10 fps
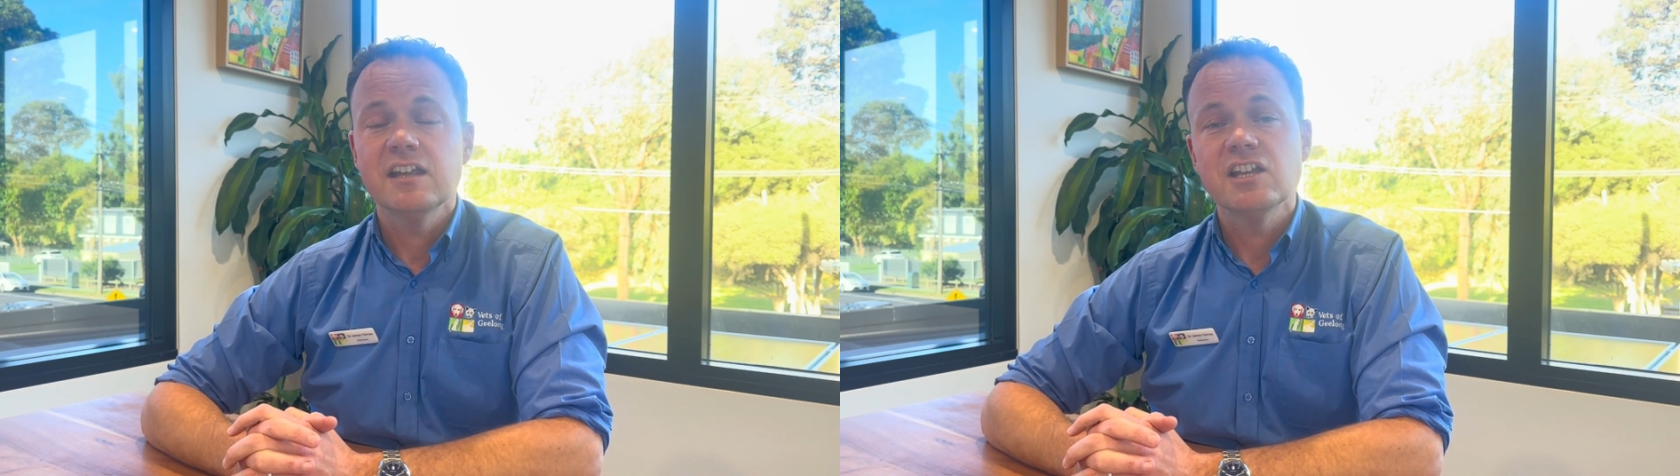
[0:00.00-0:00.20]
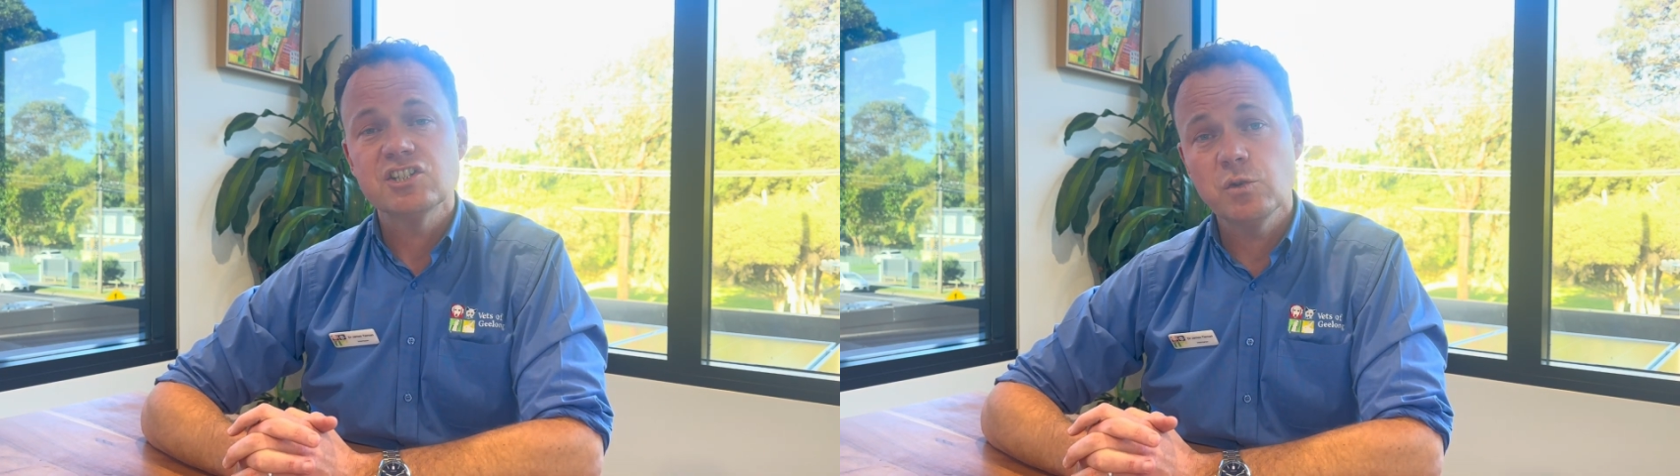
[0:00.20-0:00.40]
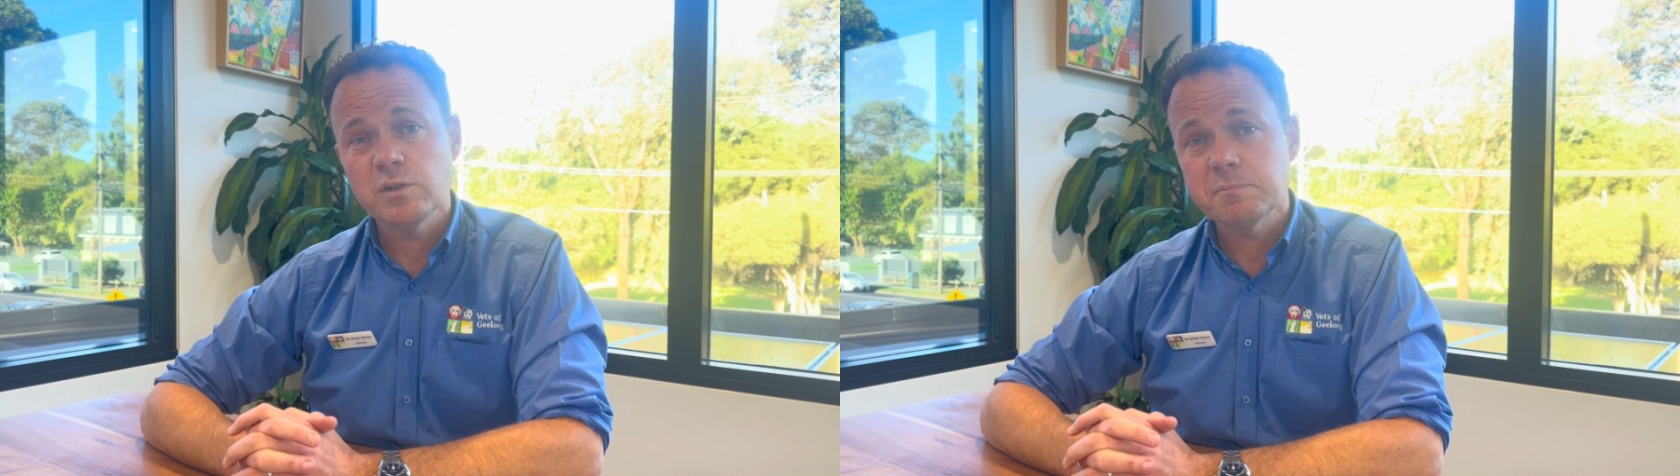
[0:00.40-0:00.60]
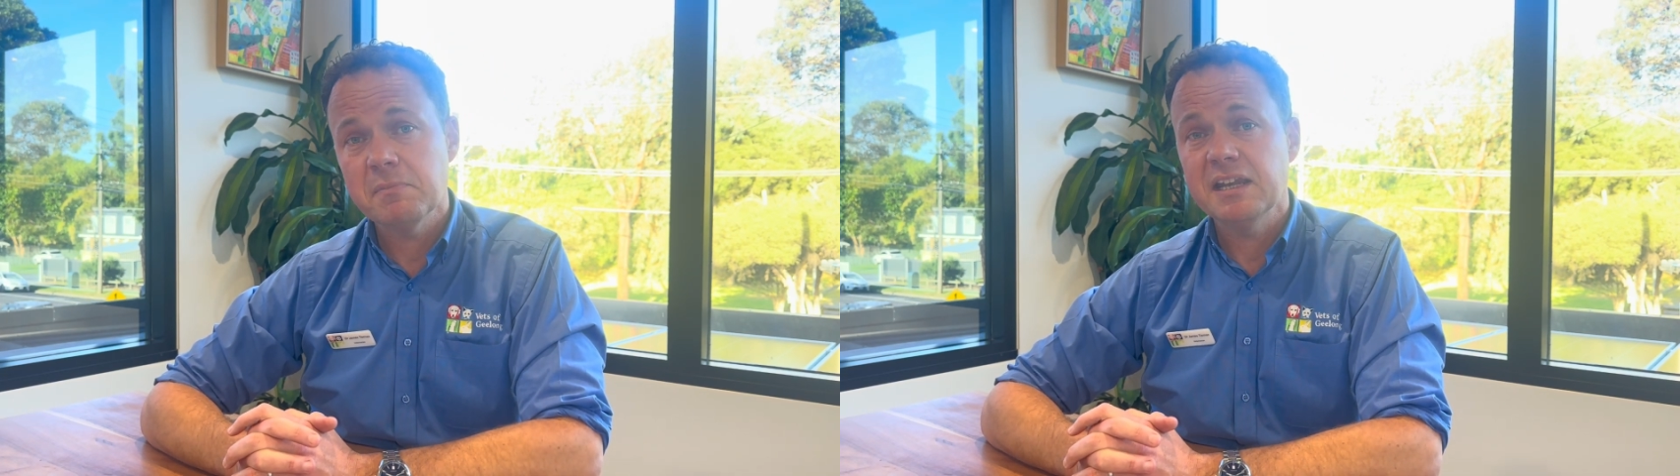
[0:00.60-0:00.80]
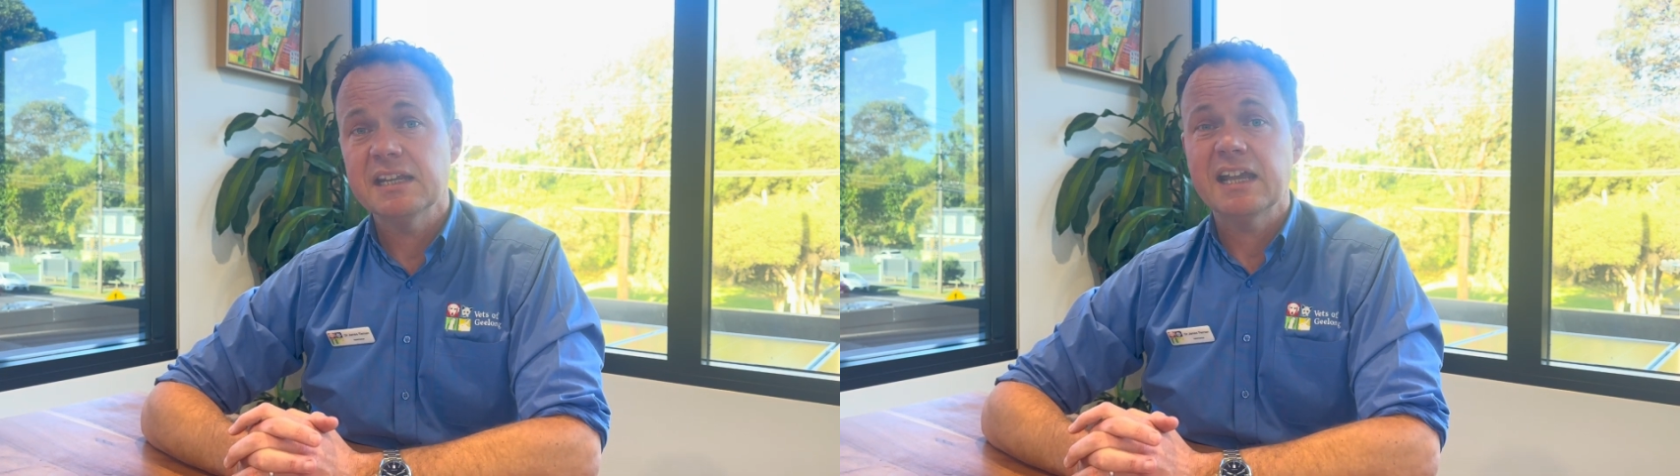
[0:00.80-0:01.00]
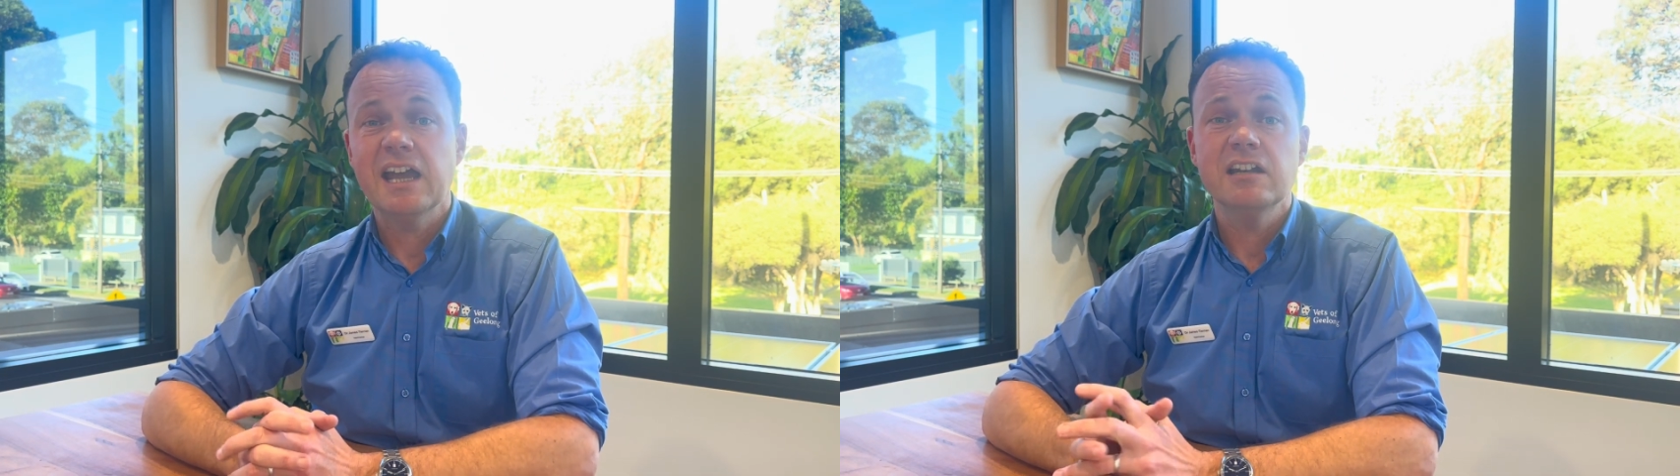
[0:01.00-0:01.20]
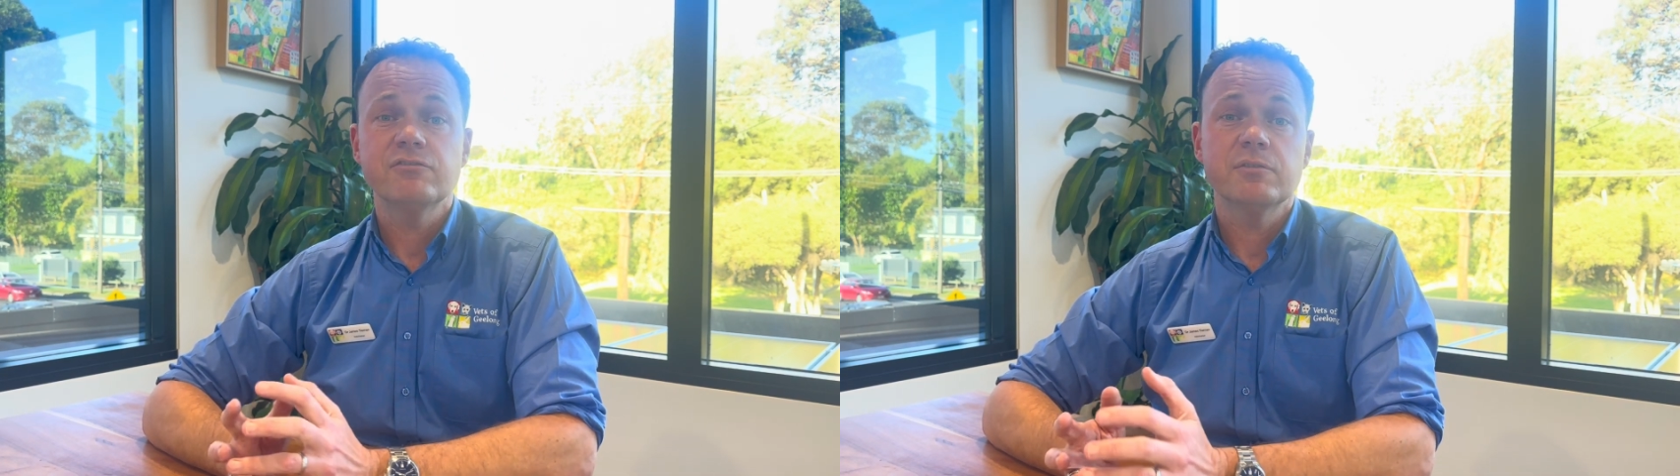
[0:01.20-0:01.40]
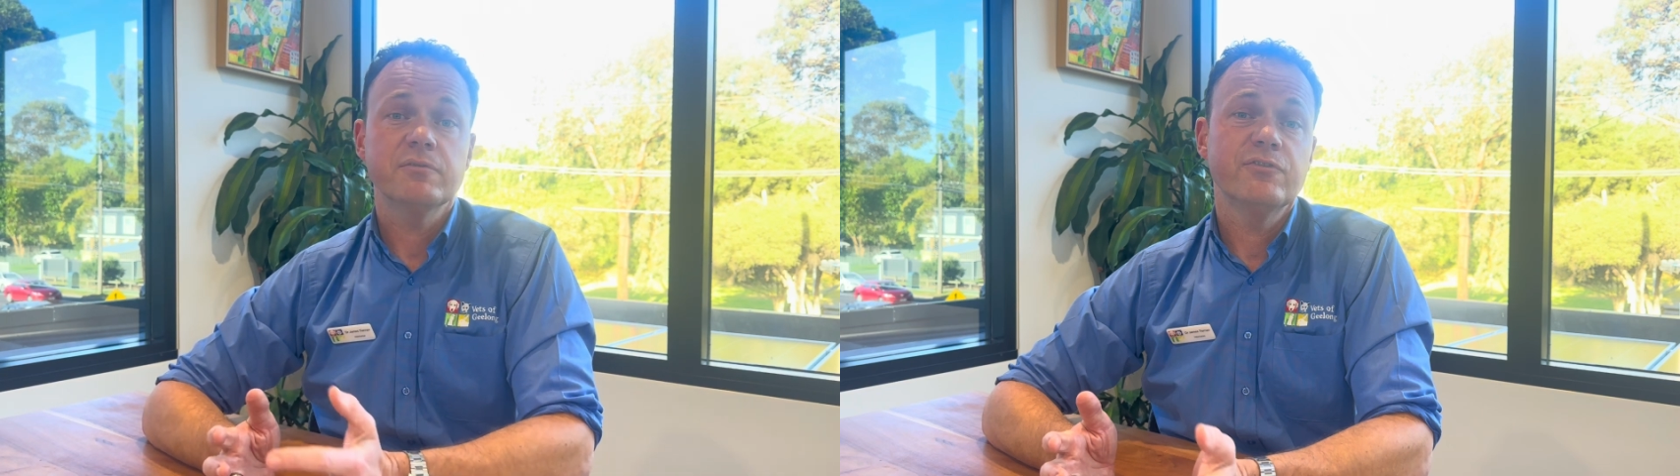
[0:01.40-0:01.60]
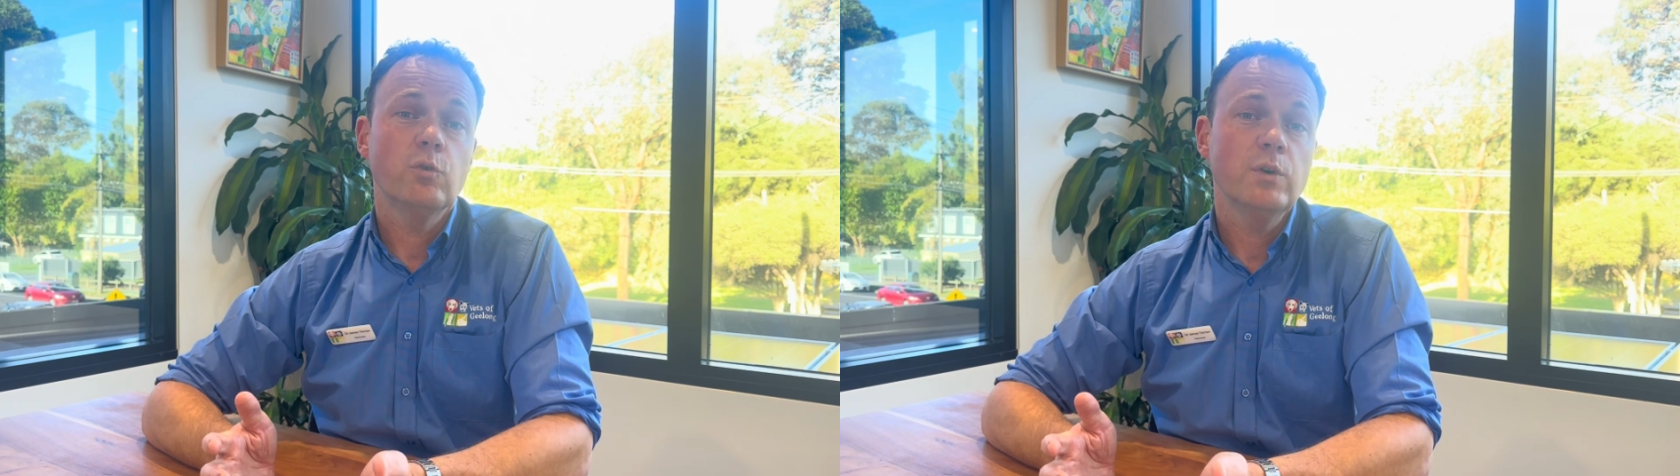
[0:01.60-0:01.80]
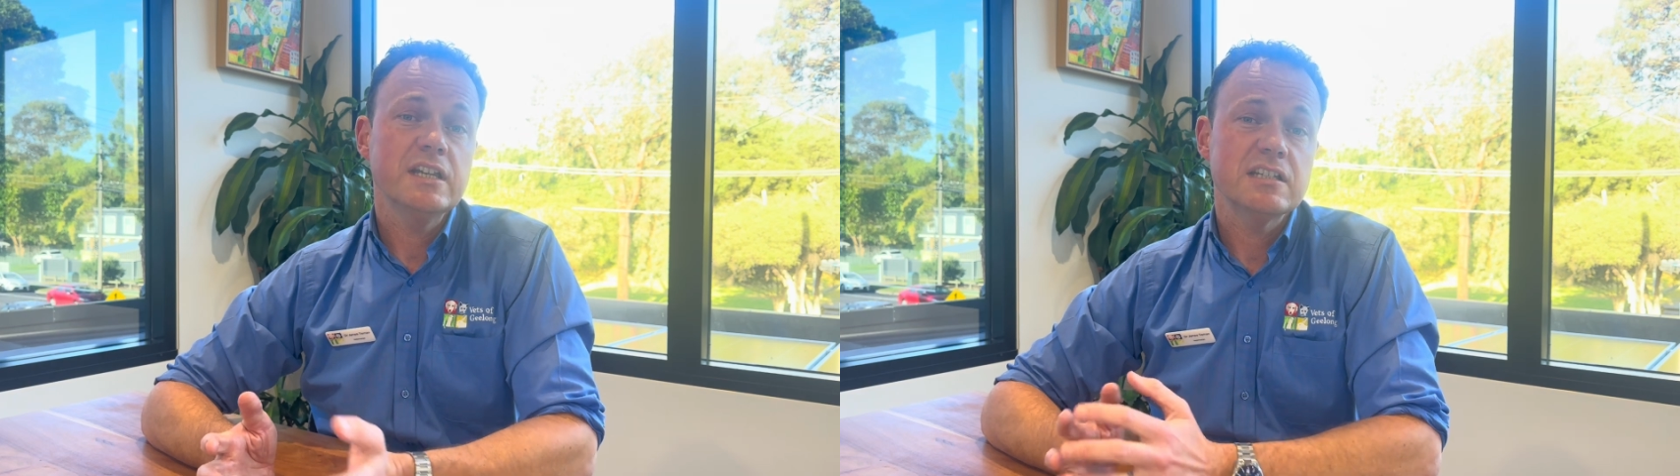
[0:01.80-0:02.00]
she was medicated from
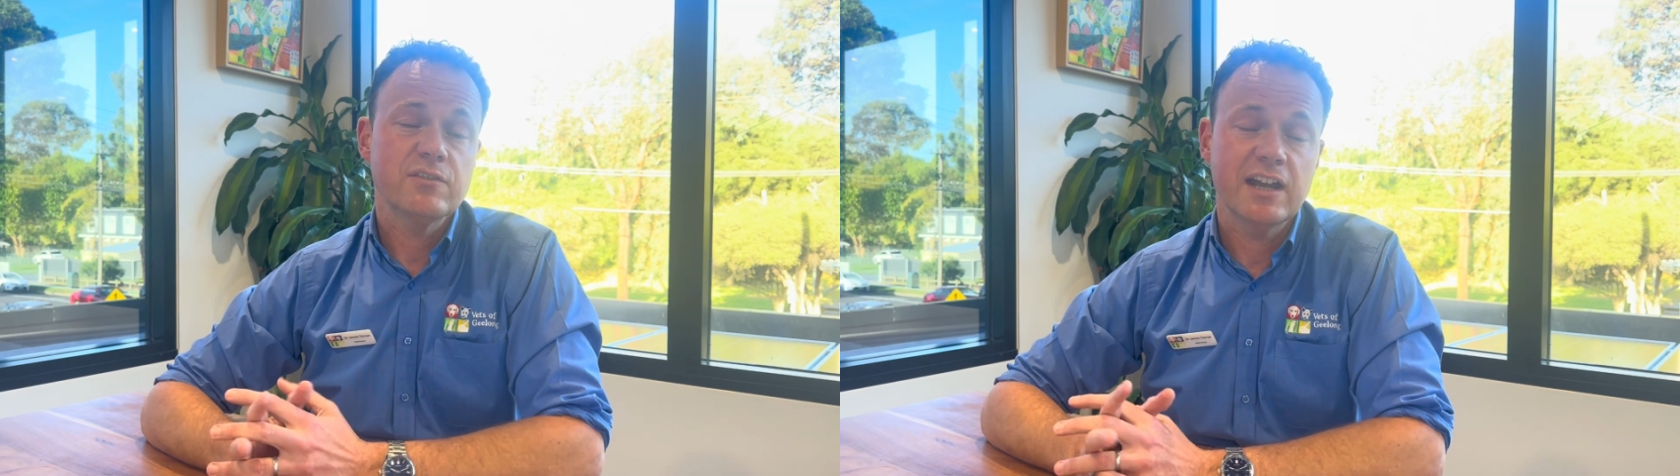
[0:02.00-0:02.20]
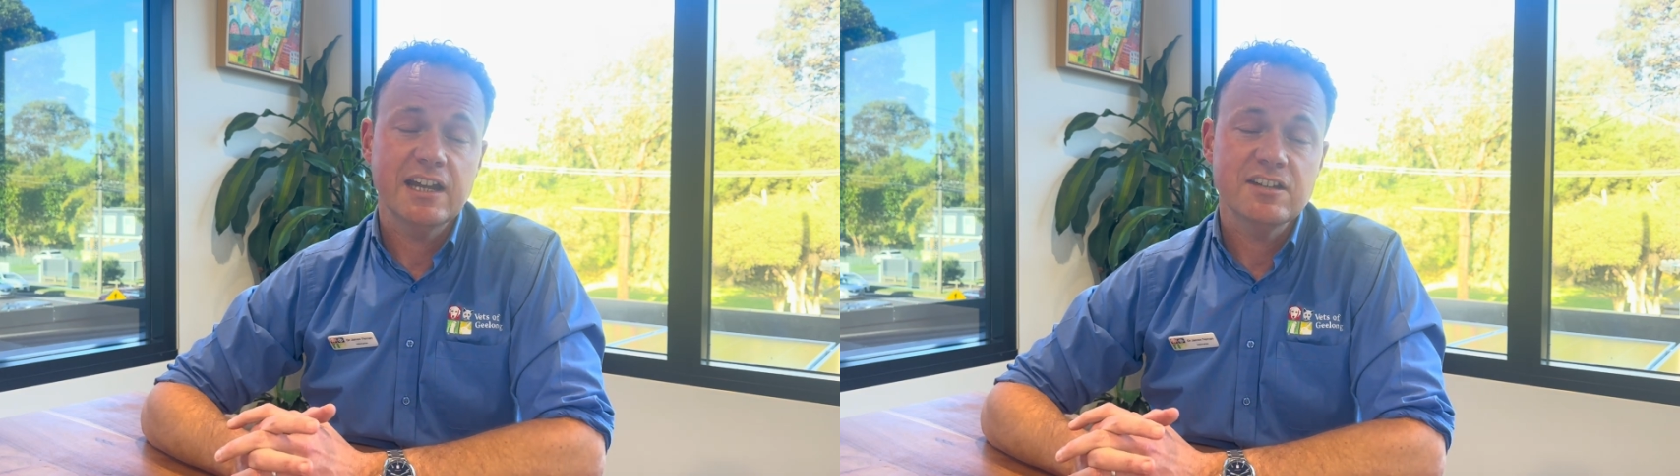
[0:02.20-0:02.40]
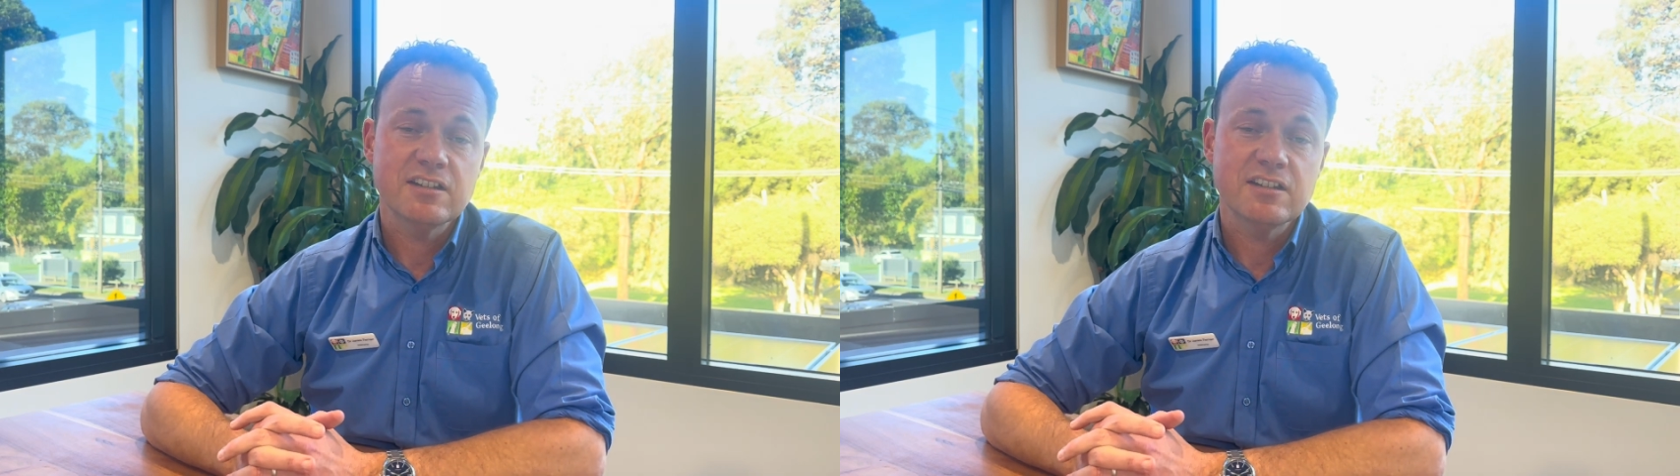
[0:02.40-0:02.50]
4 years of age